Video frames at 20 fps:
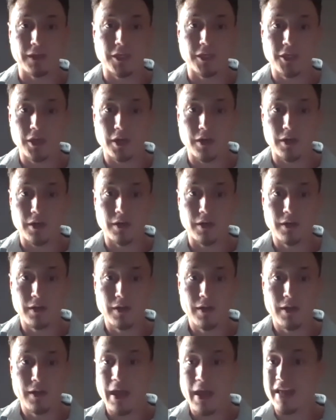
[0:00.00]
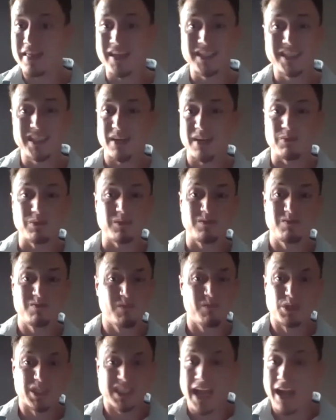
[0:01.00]
cured. And they said it
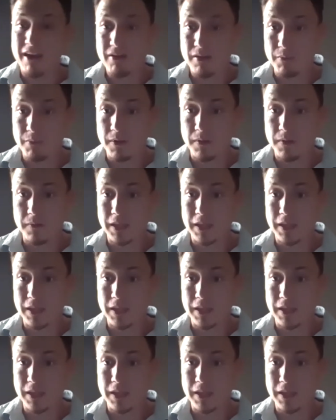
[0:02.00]
was terrible.